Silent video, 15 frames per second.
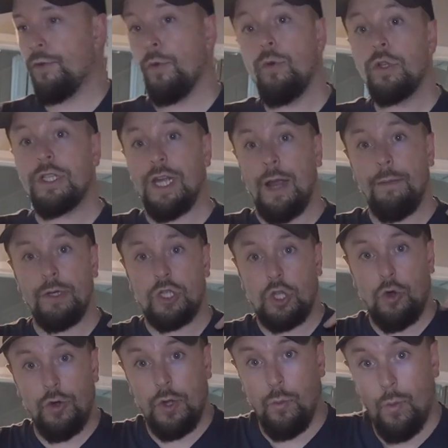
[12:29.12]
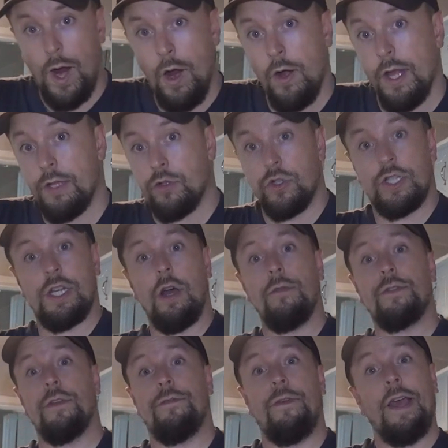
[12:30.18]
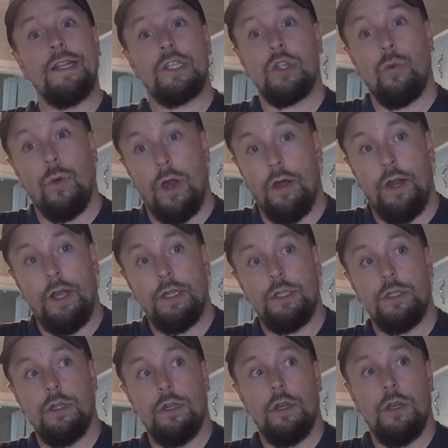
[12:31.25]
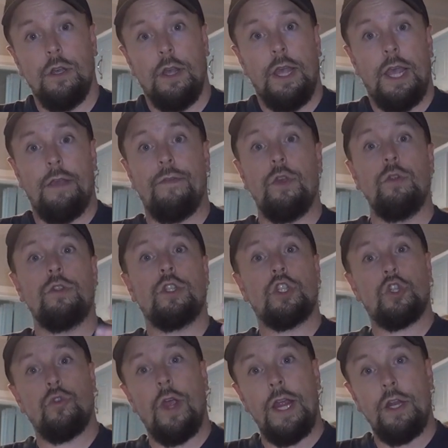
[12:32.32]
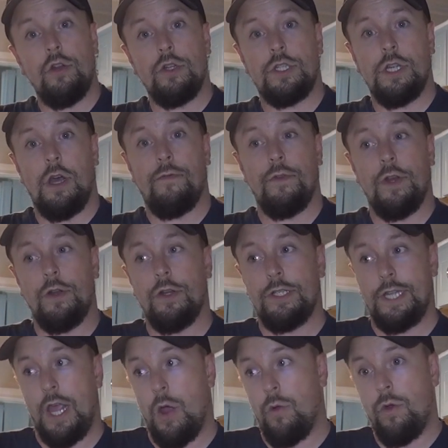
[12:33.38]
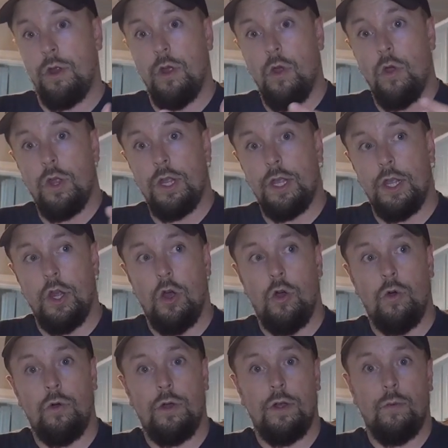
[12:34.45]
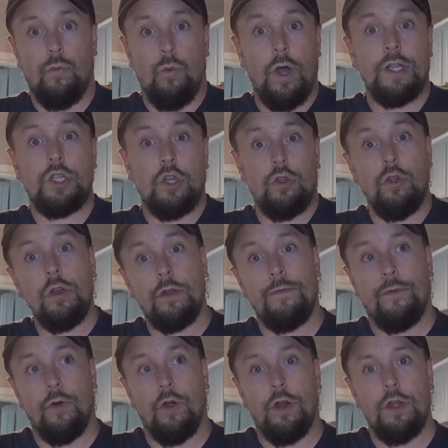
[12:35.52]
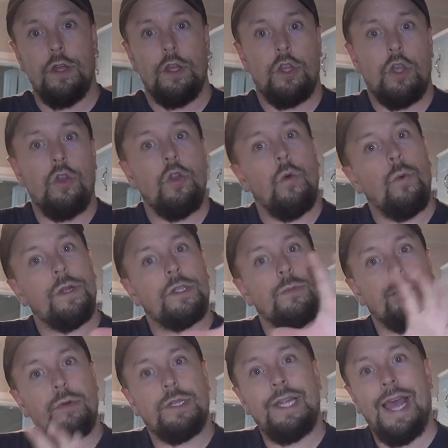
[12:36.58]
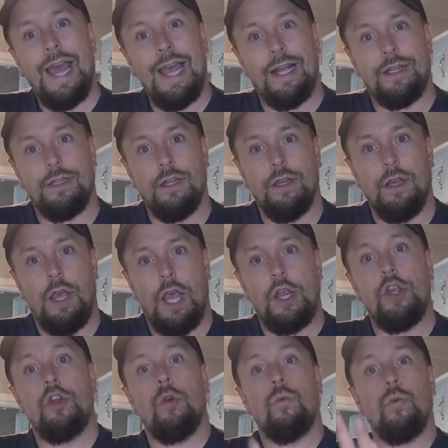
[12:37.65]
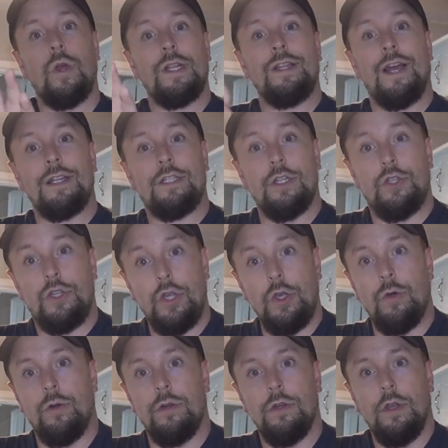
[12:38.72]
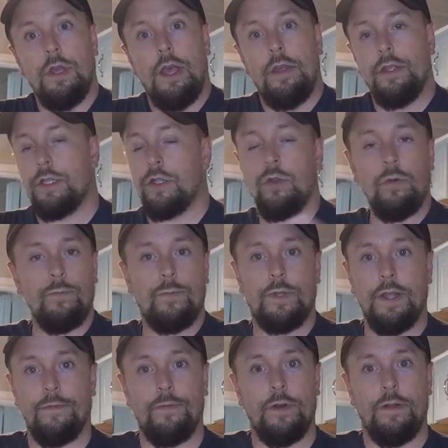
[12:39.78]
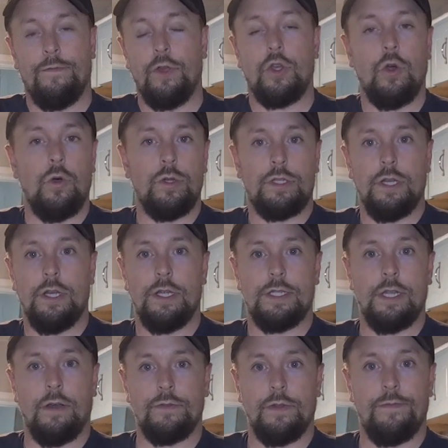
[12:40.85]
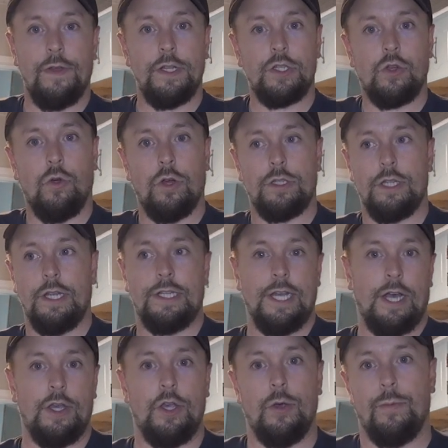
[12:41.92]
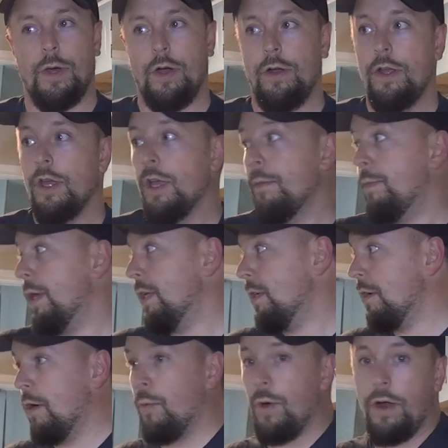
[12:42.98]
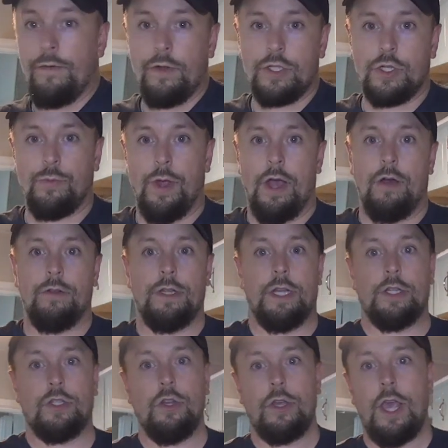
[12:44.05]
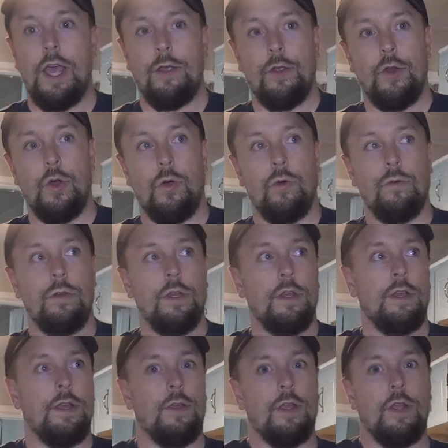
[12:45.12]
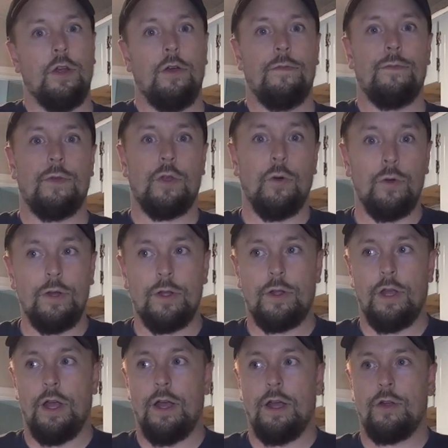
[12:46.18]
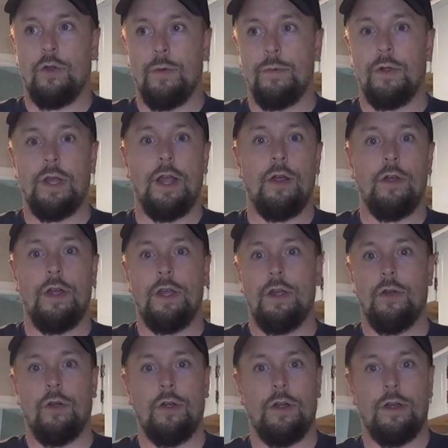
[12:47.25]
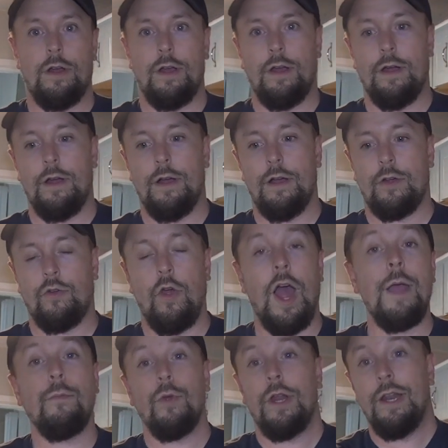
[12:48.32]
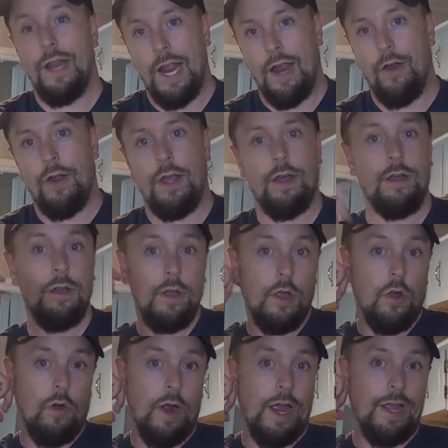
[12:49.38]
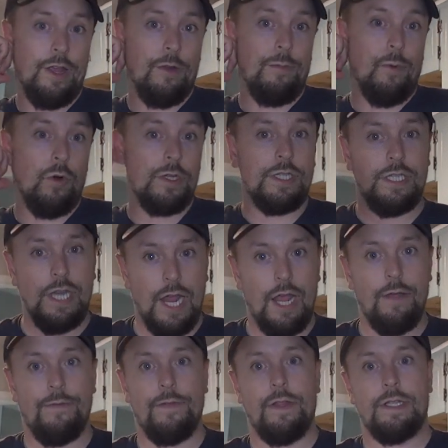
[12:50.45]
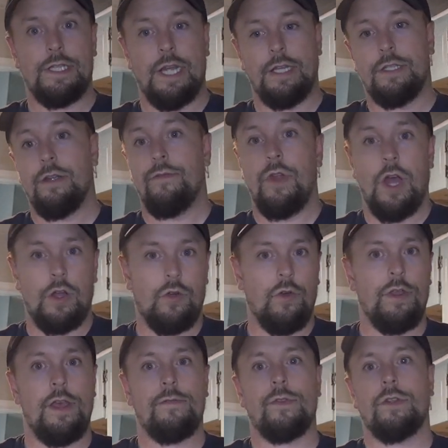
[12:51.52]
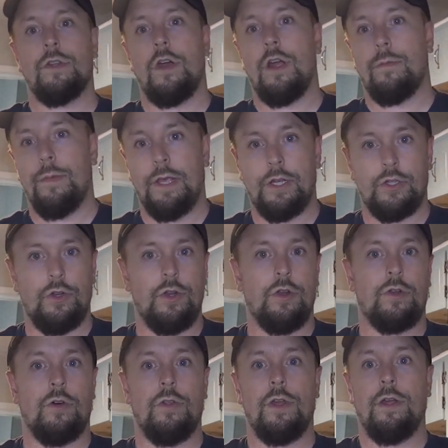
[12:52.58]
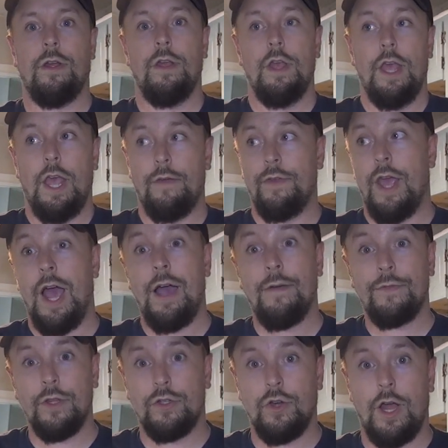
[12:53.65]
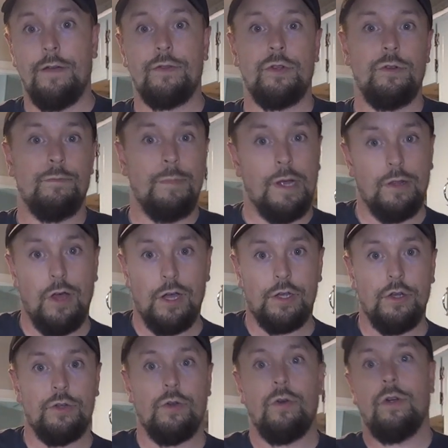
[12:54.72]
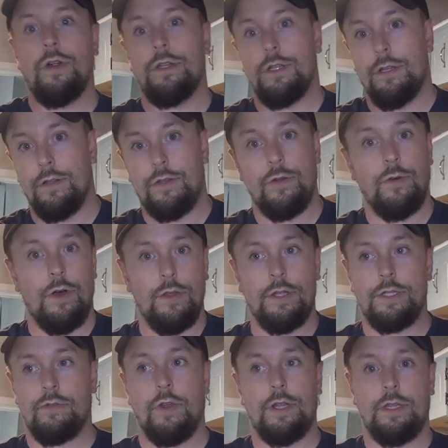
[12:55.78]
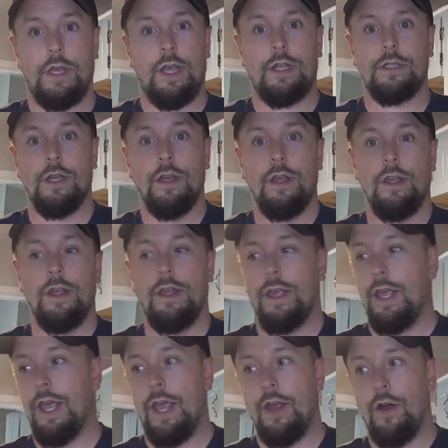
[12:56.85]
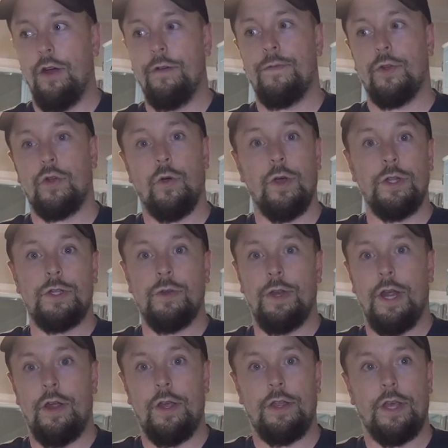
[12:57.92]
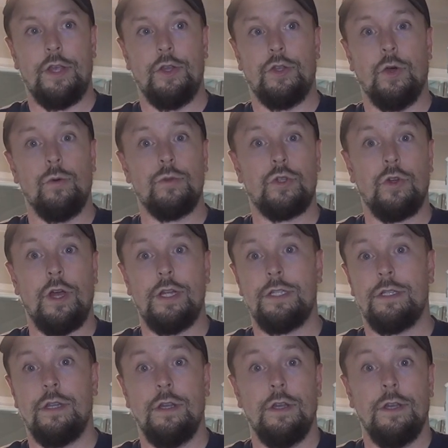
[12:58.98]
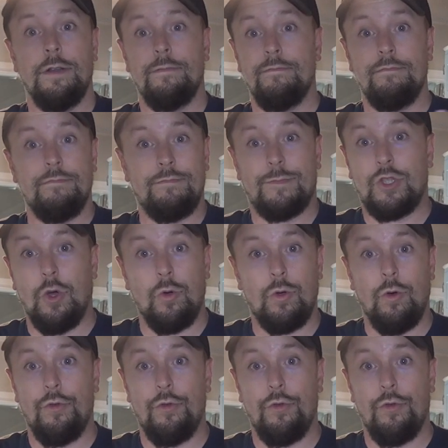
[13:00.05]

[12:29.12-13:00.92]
through cybersecurity awareness or self-defense awareness, if you train yourself and understand, you know, what to look for, you know what to protect. And you know what not to do. It's no different if you go into a self-defense course and they tell you about be aware of your surroundings, look at, you know, you know, if you're going to a criminal area or a crime-ridden area, right? You're more safe in the sense of not going there after dark, making sure you don't go there. If you have to drive through, lock your doors and do all these great things. You know, if you're going to an area that you don't trust, don't